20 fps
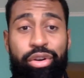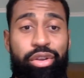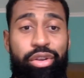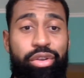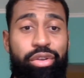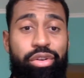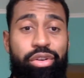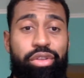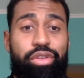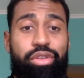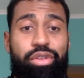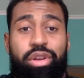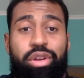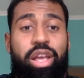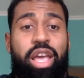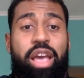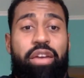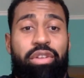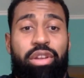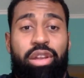You don't
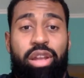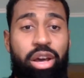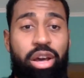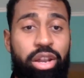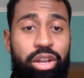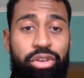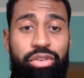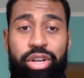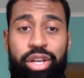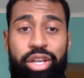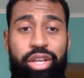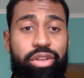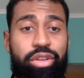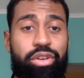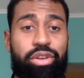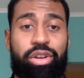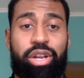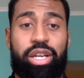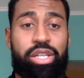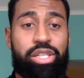have a law degree. You
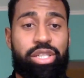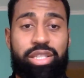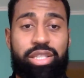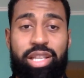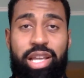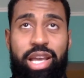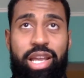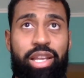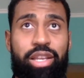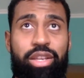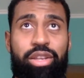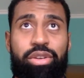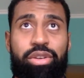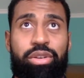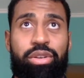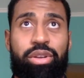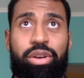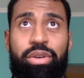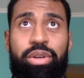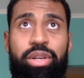don't understand it. You
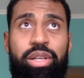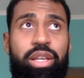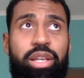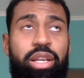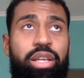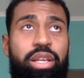don't know it.